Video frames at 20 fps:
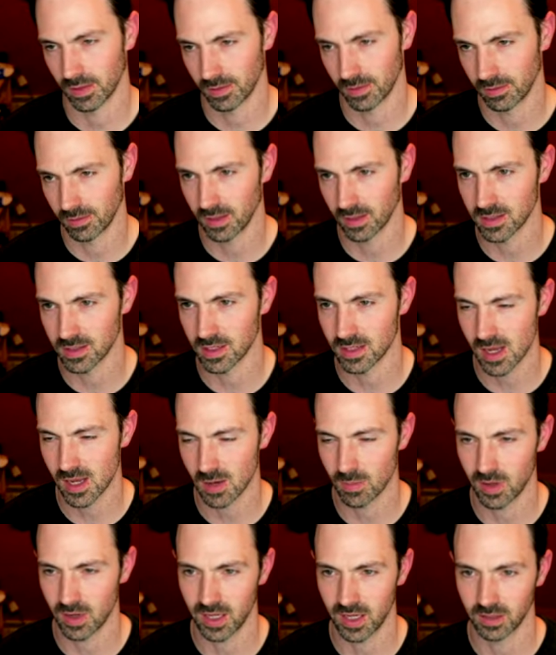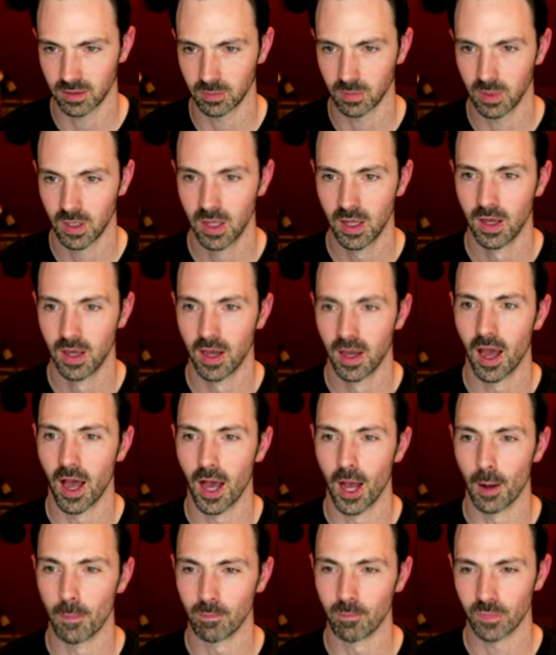let's not talk about Anthem,
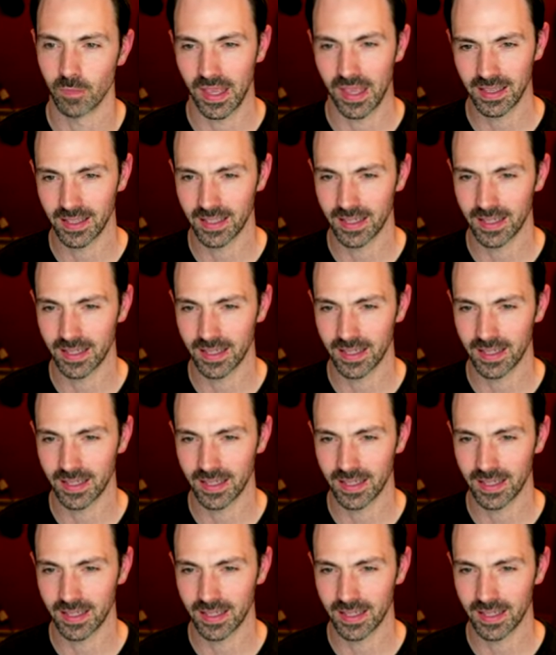um, Alien